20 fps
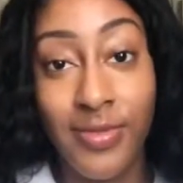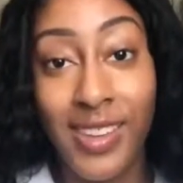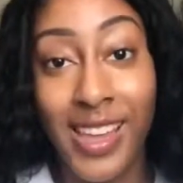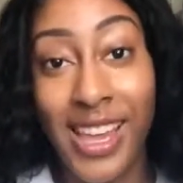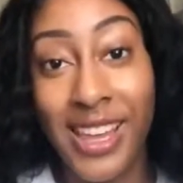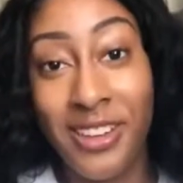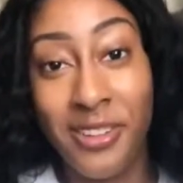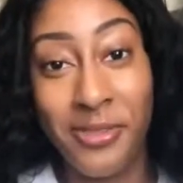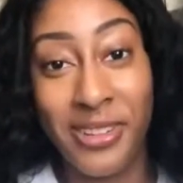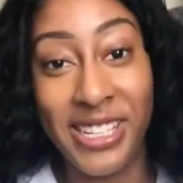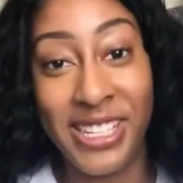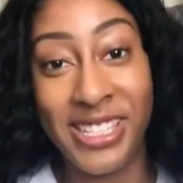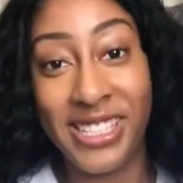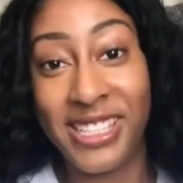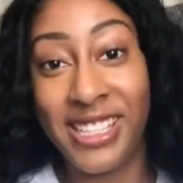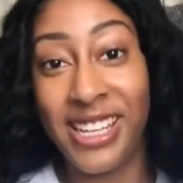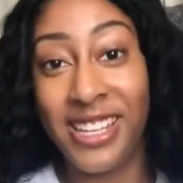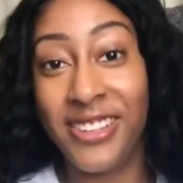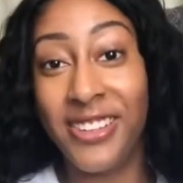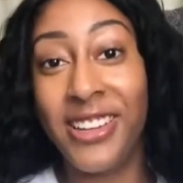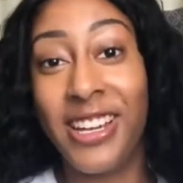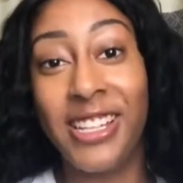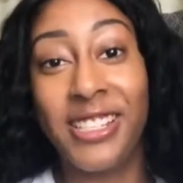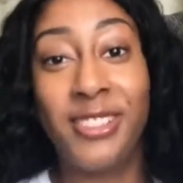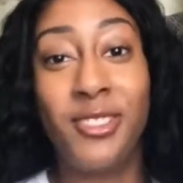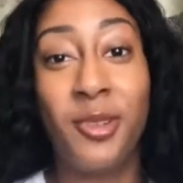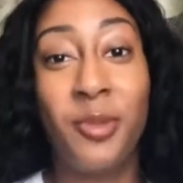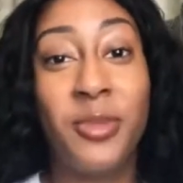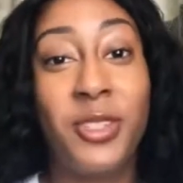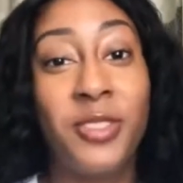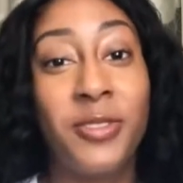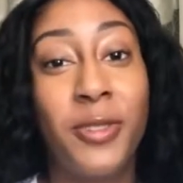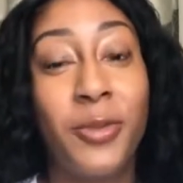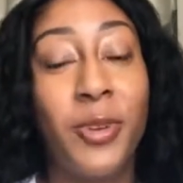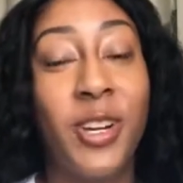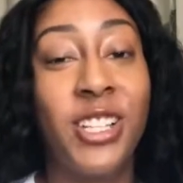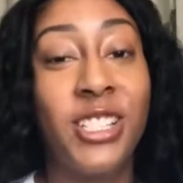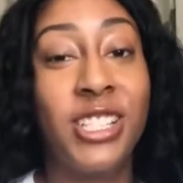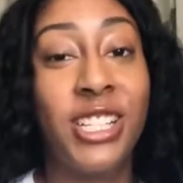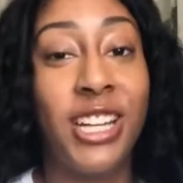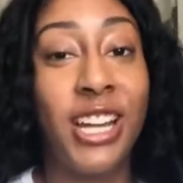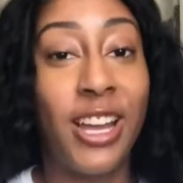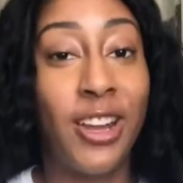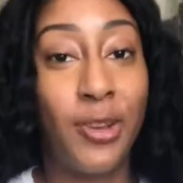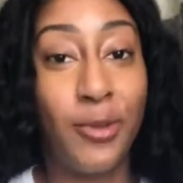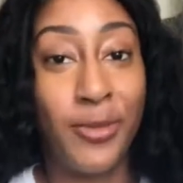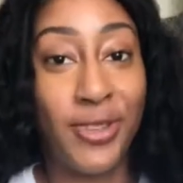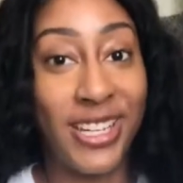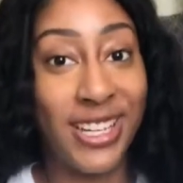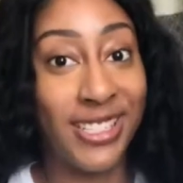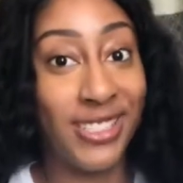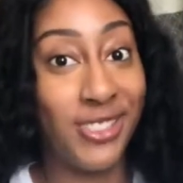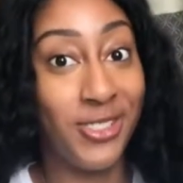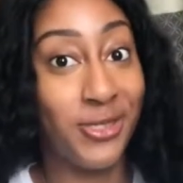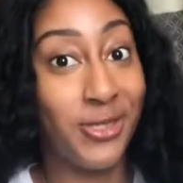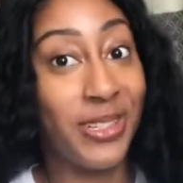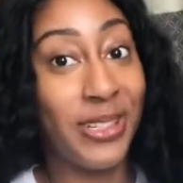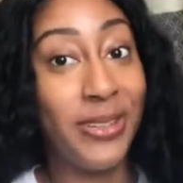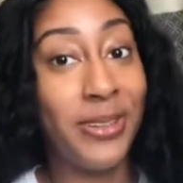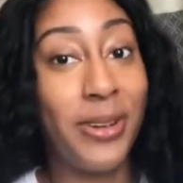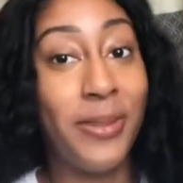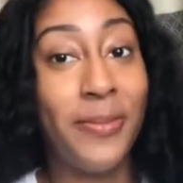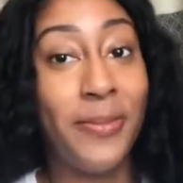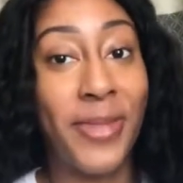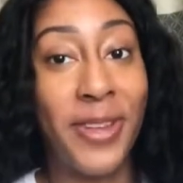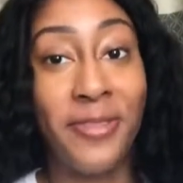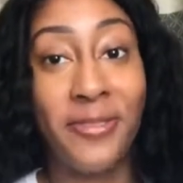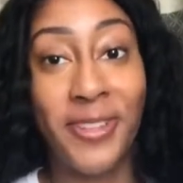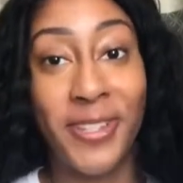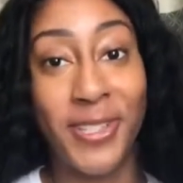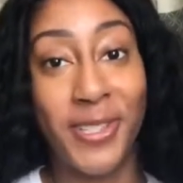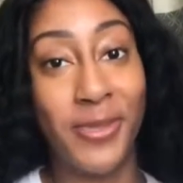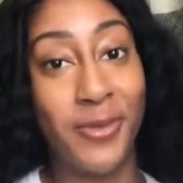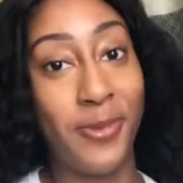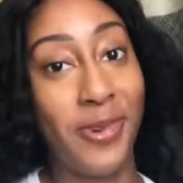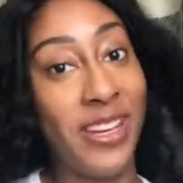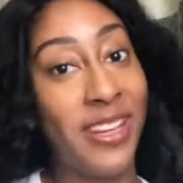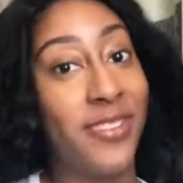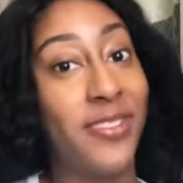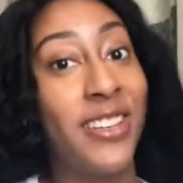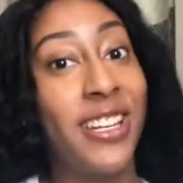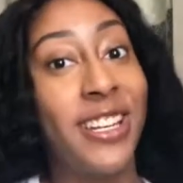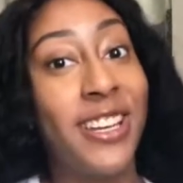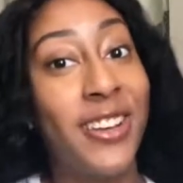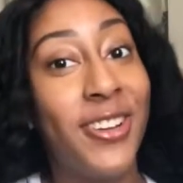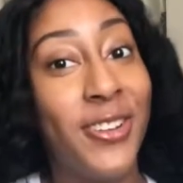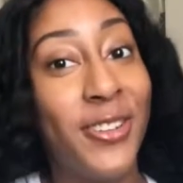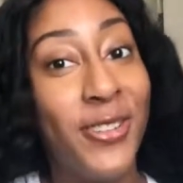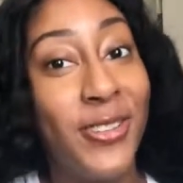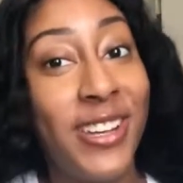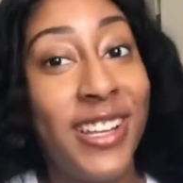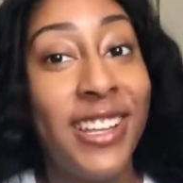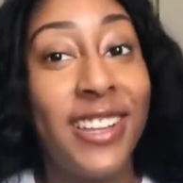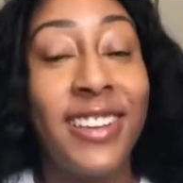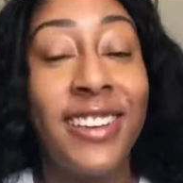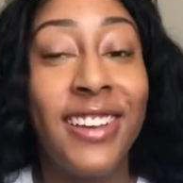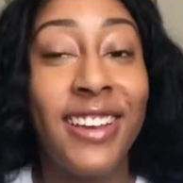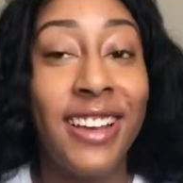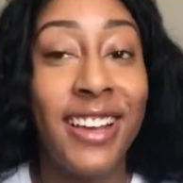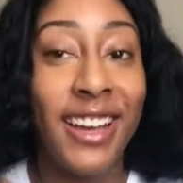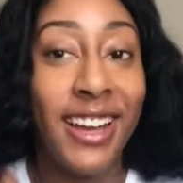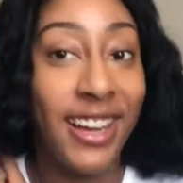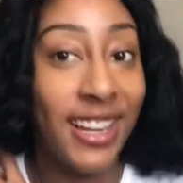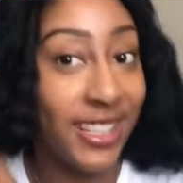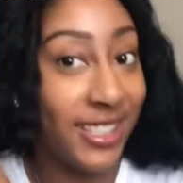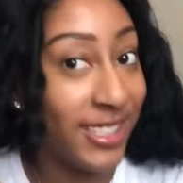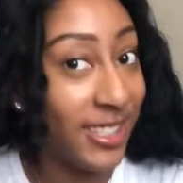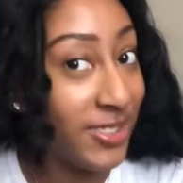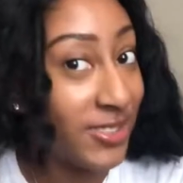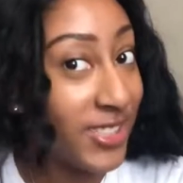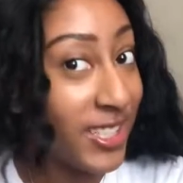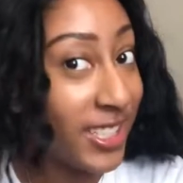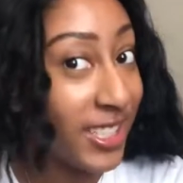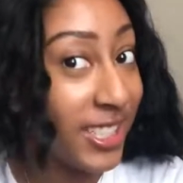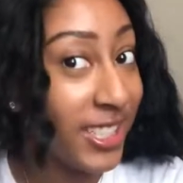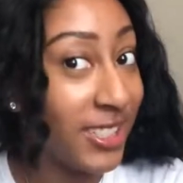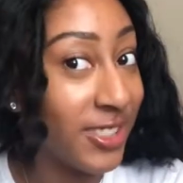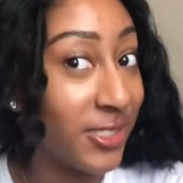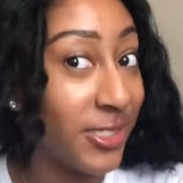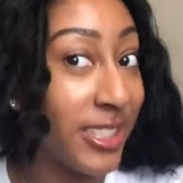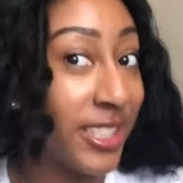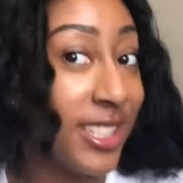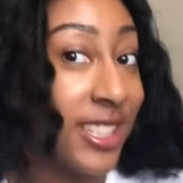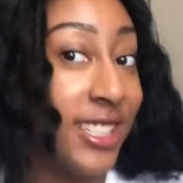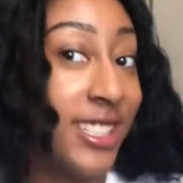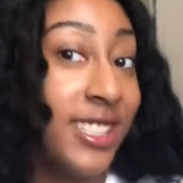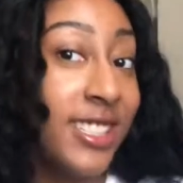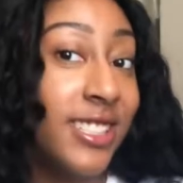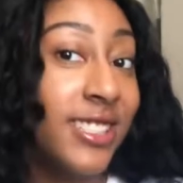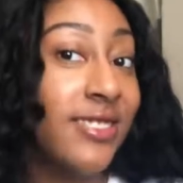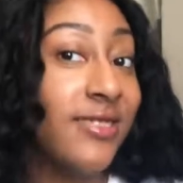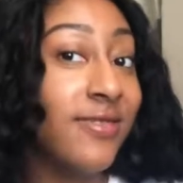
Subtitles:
Anyways, thank you guys so much for watching. I hope you guys enjoyed my first wig video. I definitely enjoyed it.